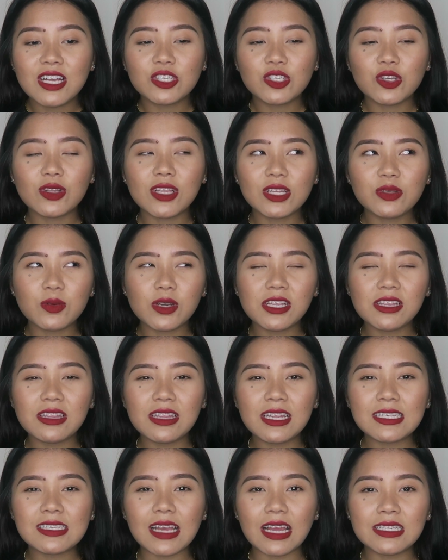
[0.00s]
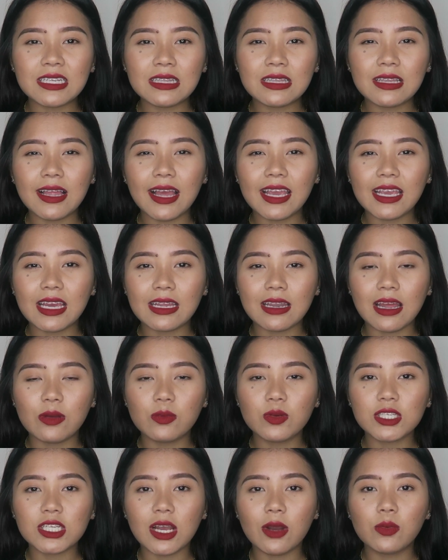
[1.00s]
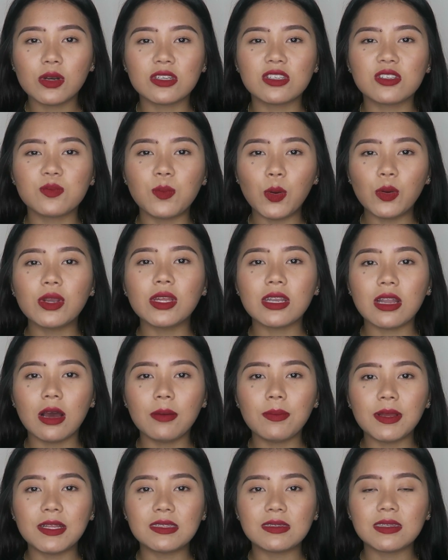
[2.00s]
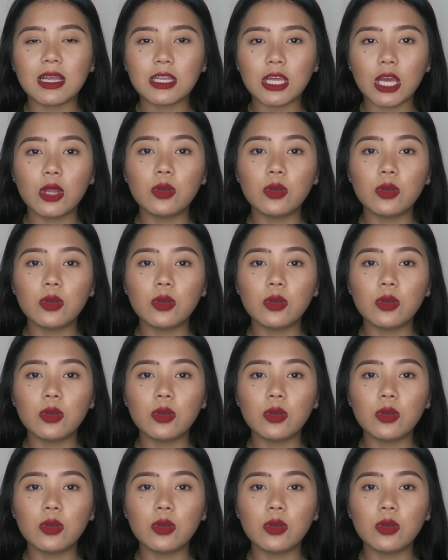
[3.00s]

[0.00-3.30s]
So that's one of the things I didn't like, and I wish I would have spoken up and said,